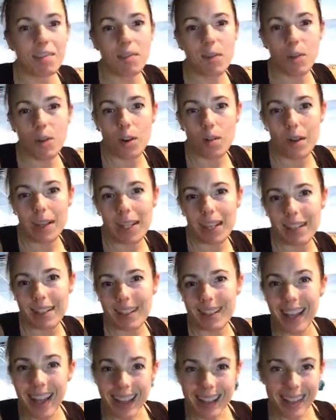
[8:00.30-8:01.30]
for my next
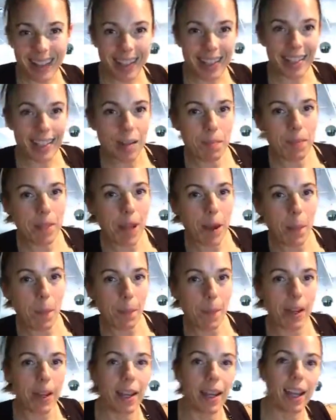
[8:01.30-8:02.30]
class that's coming up.
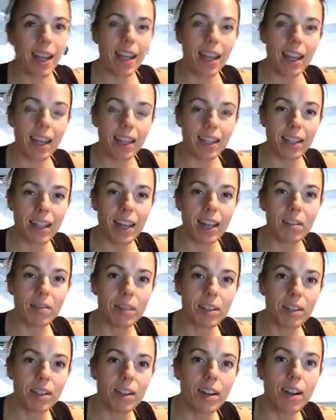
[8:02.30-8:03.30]
And I
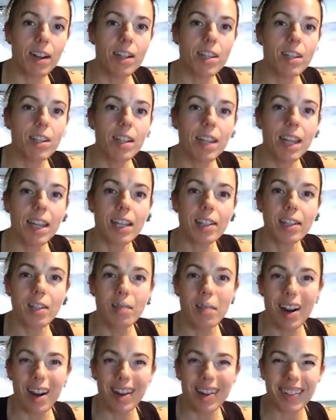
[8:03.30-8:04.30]
will talk to you again
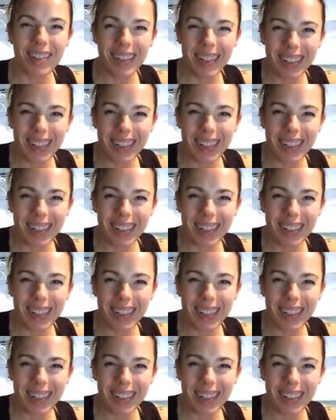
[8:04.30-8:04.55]
tomorrow.